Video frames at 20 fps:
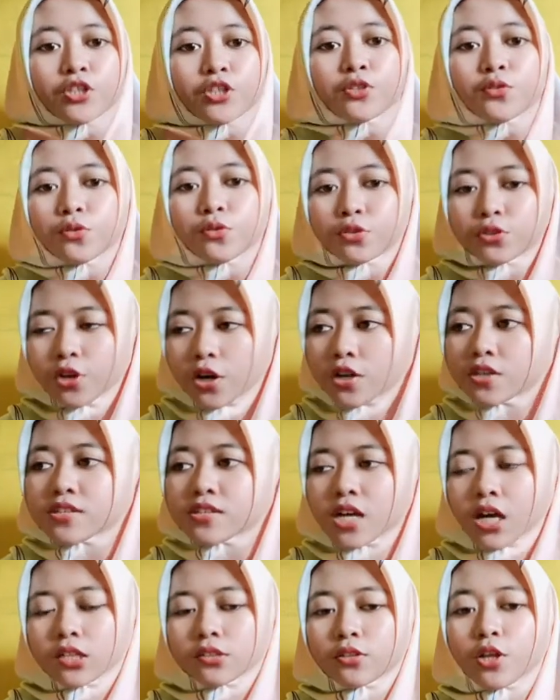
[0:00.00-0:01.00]
to toss
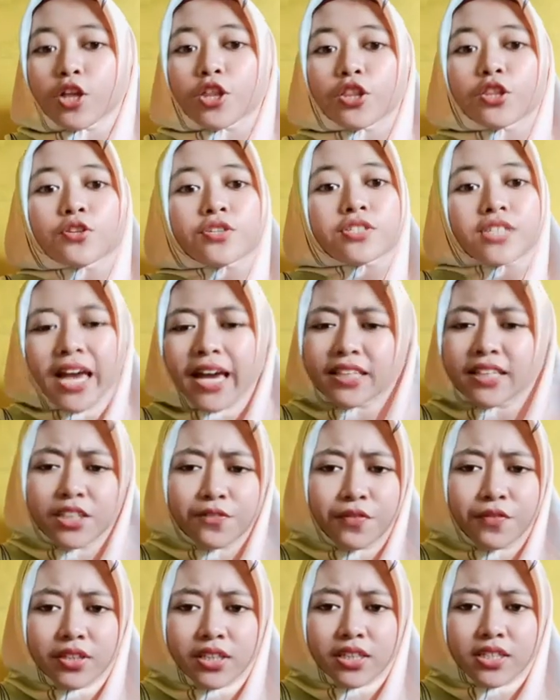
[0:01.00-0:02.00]
out those
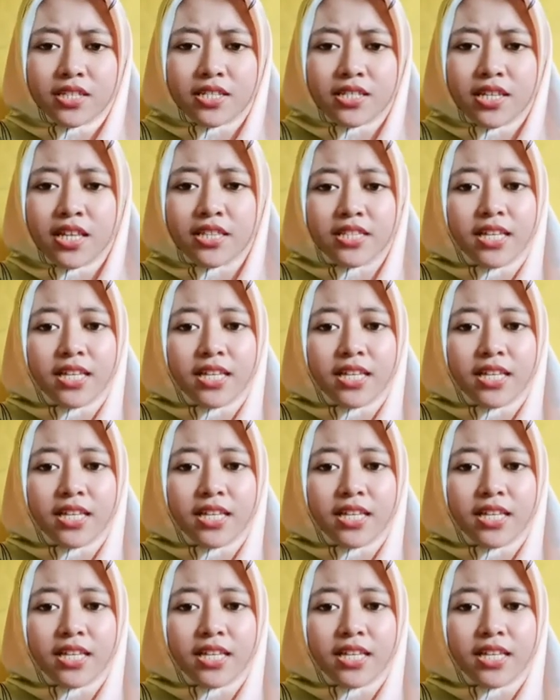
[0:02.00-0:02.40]
activities